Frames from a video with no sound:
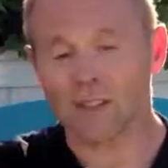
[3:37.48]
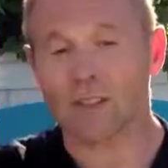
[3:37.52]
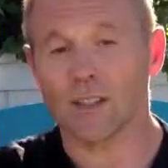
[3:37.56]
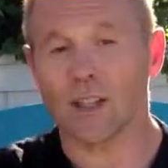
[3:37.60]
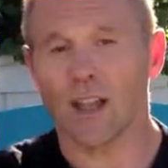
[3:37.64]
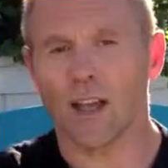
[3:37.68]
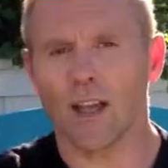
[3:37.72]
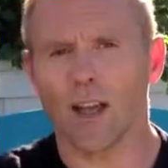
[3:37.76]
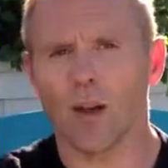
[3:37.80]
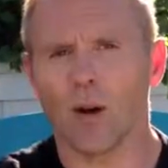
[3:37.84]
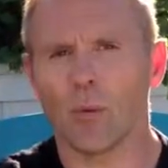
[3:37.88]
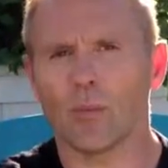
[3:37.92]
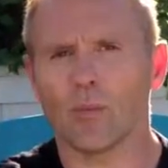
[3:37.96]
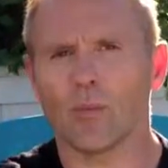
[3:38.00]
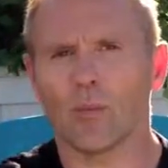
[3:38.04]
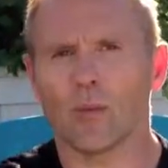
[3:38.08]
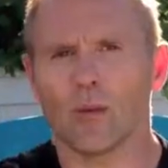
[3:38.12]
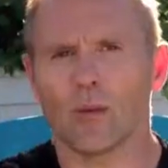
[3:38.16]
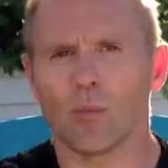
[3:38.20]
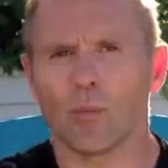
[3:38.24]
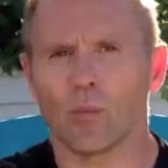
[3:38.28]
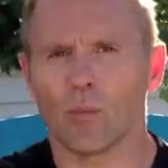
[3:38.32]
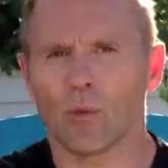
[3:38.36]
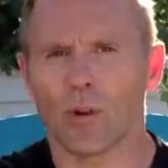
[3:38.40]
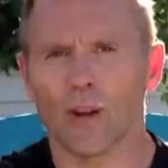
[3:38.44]
help
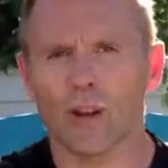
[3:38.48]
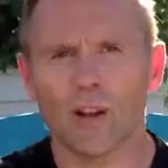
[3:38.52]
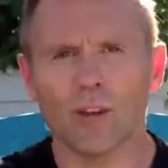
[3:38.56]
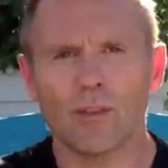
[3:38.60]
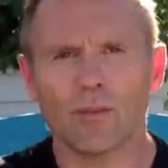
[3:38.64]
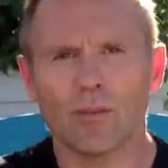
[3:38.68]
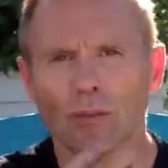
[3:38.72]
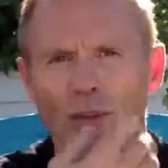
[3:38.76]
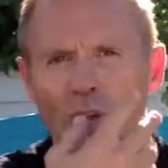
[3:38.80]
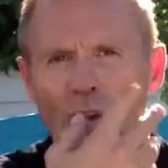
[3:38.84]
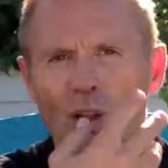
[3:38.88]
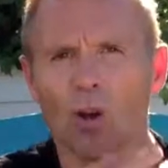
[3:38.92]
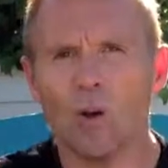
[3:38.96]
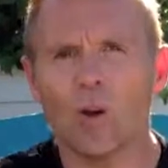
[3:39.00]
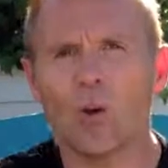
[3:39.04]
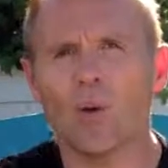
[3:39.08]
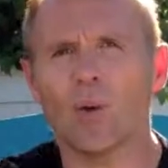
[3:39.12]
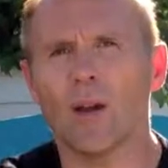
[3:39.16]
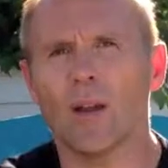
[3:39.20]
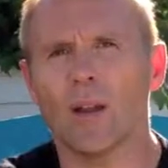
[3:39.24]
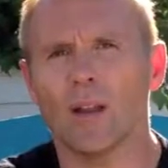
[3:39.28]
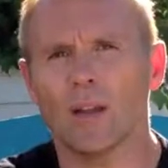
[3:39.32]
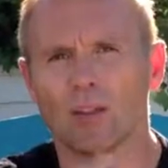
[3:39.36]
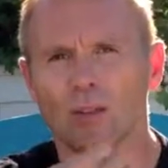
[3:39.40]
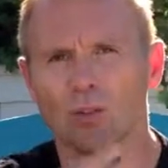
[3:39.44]
the meridian
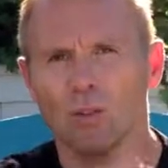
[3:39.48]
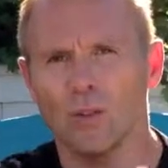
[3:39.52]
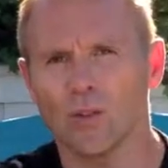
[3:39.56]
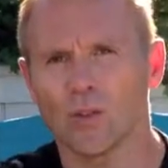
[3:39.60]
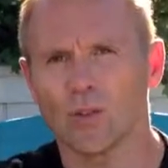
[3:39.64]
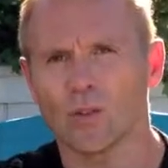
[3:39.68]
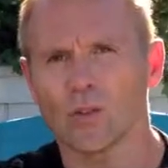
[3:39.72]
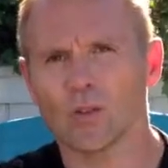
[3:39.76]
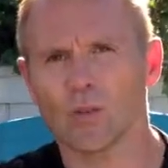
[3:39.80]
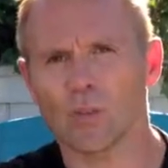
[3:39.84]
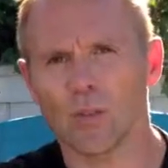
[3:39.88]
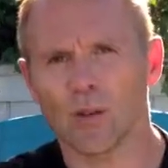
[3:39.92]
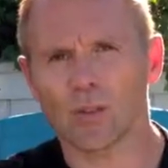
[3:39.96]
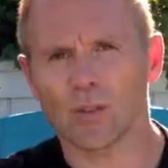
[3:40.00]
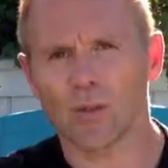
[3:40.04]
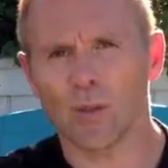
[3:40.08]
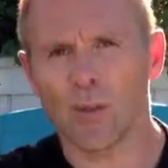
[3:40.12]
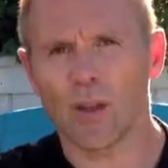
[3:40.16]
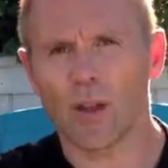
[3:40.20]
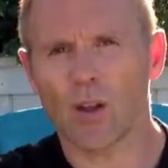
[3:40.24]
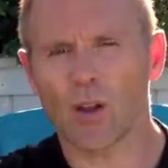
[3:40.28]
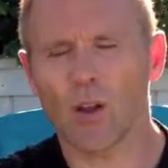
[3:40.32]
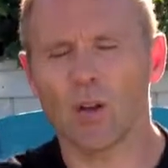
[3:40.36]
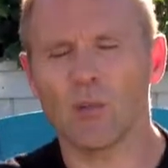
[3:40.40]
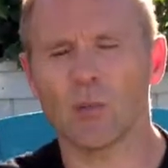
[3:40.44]
flow, so it turns the muscle
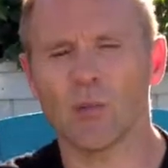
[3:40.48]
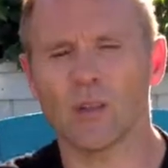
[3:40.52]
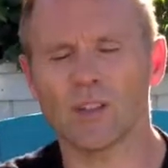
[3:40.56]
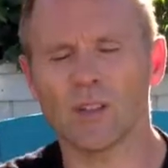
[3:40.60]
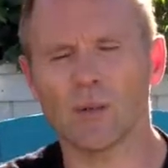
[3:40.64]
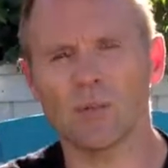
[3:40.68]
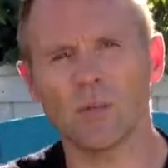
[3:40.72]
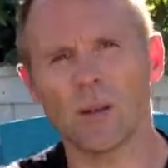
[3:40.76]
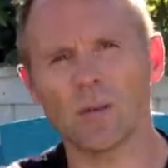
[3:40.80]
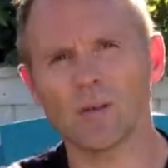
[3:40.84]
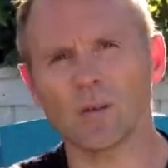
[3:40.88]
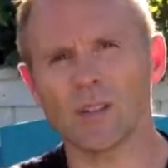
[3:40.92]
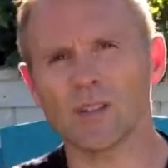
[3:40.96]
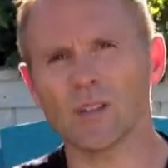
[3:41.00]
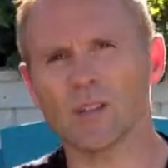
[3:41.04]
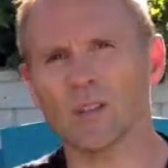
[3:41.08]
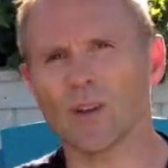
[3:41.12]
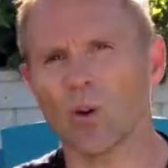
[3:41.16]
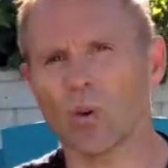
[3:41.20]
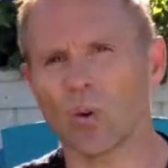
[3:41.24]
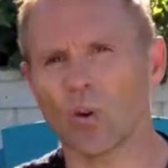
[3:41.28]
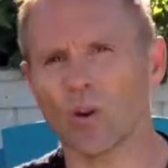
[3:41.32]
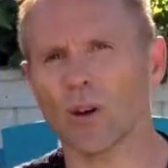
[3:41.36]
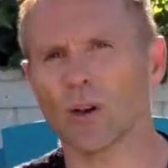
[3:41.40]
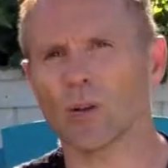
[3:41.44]
back on. But sometimes it's the
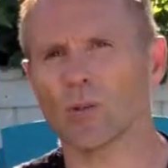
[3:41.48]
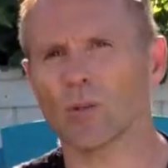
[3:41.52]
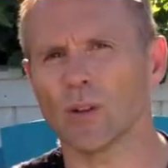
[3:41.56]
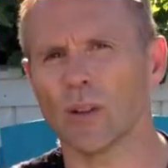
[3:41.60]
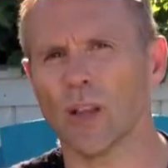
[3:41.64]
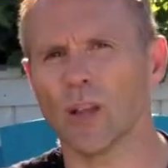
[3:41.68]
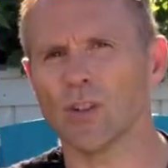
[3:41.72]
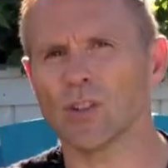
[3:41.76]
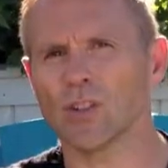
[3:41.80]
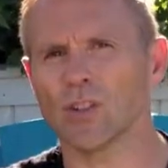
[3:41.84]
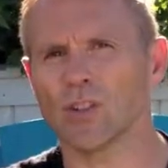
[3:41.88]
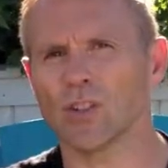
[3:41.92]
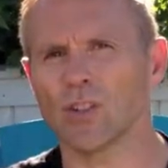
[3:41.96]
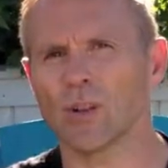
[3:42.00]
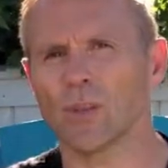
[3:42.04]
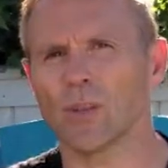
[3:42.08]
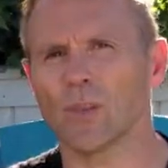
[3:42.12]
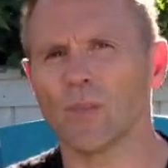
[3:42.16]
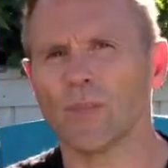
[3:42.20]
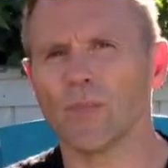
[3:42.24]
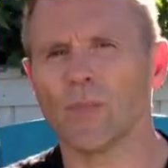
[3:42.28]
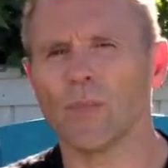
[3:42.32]
organ relationship.